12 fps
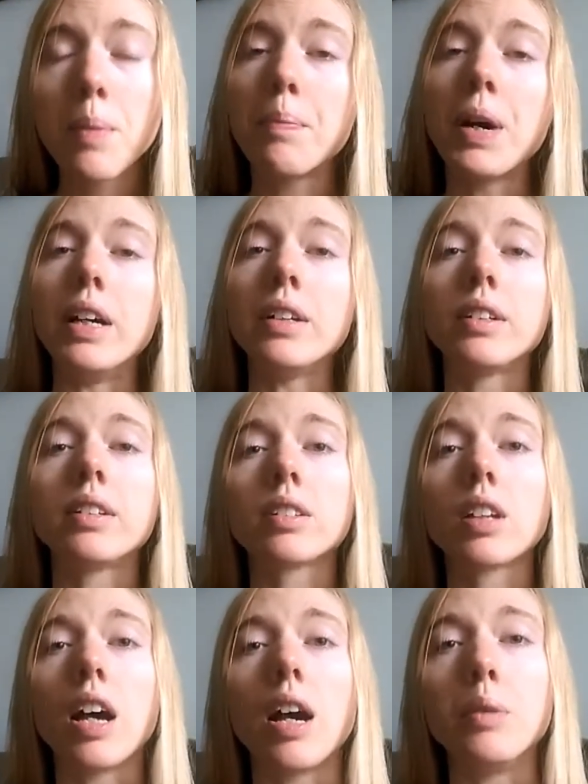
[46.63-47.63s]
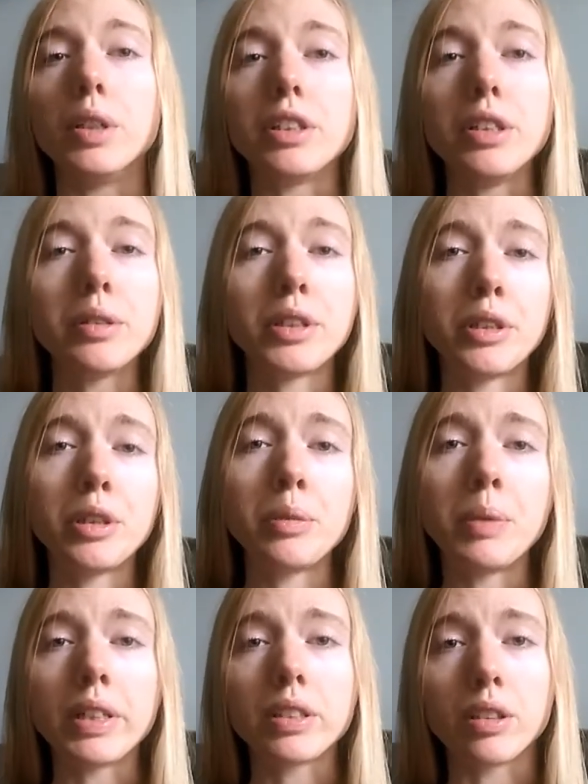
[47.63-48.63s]
But I went to YouTube,
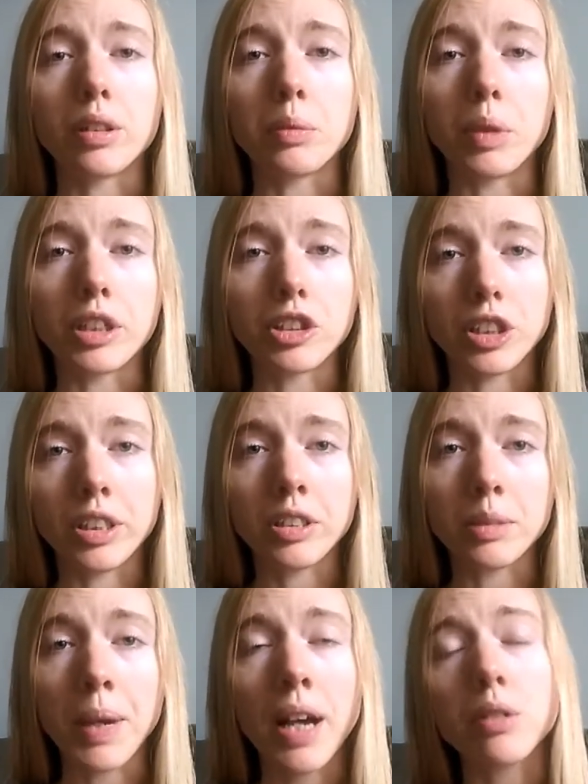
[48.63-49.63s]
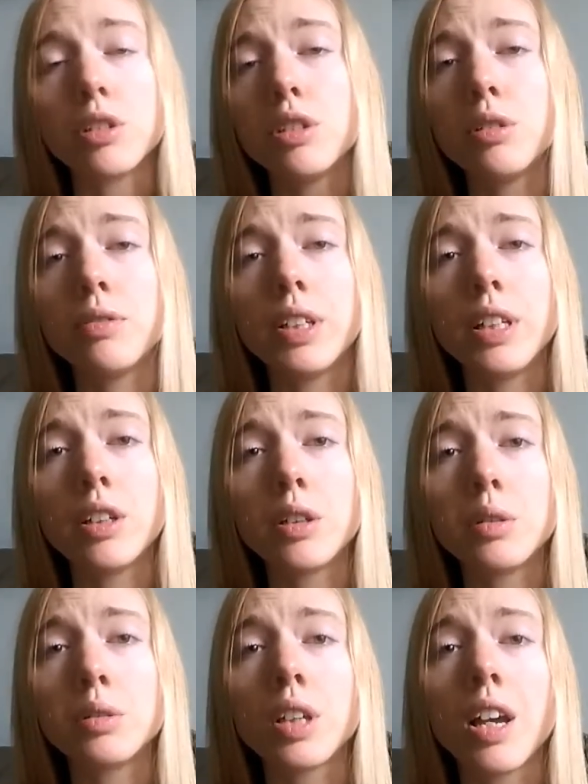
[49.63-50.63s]
I started watching some how to
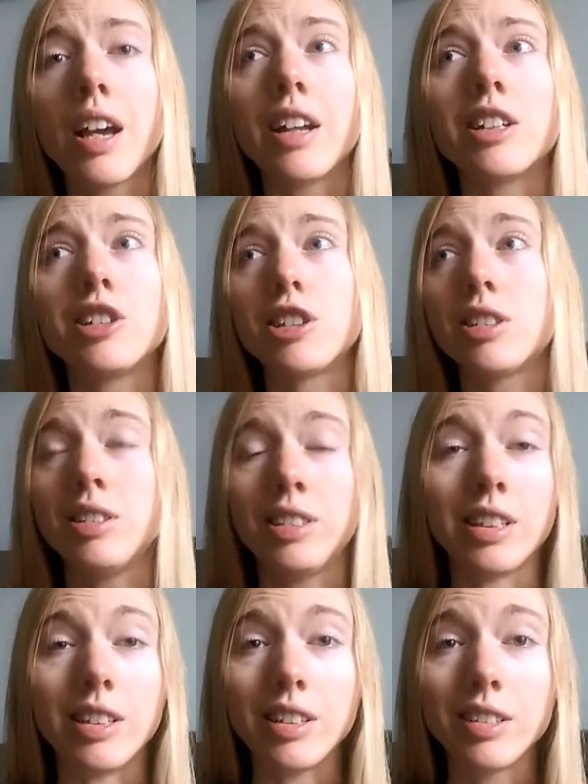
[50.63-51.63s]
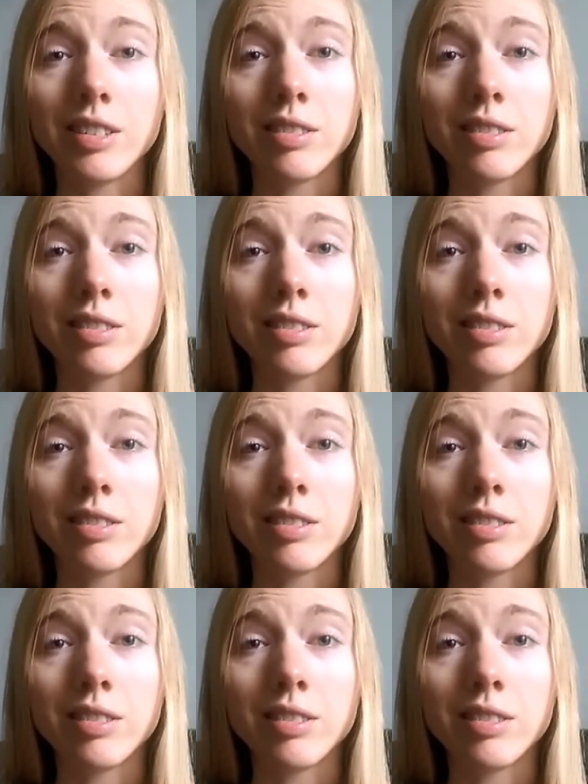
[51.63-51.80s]
videos, and I just did it.